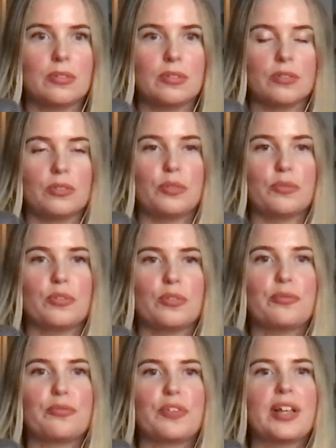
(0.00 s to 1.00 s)
you
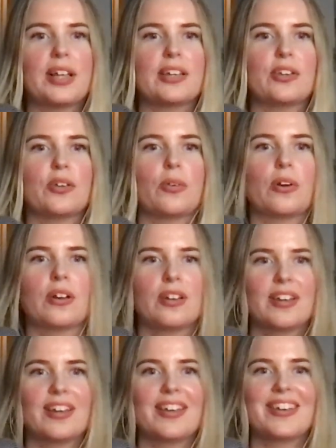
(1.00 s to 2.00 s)
feel like you're
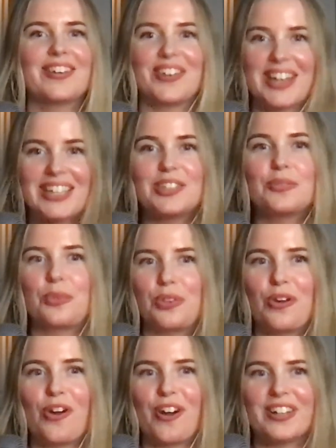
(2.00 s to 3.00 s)
connected with your
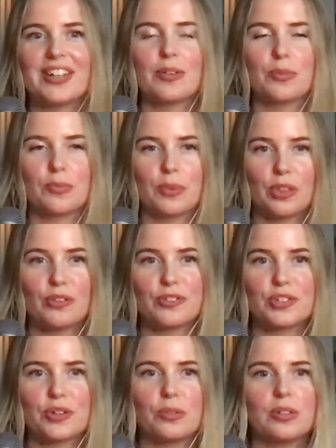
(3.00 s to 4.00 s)
heart and with your
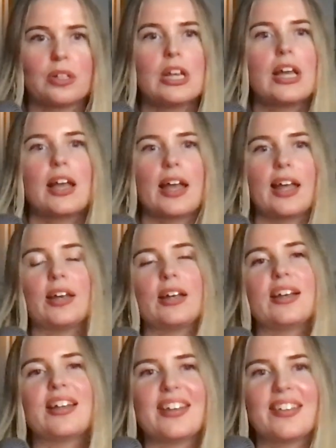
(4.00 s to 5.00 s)
soul,
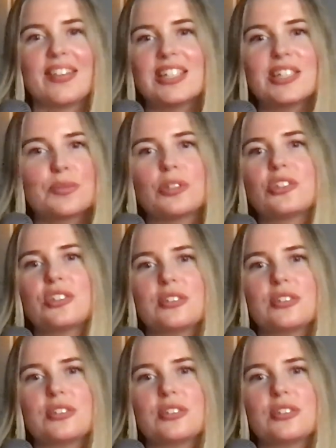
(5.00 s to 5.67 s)
and that's what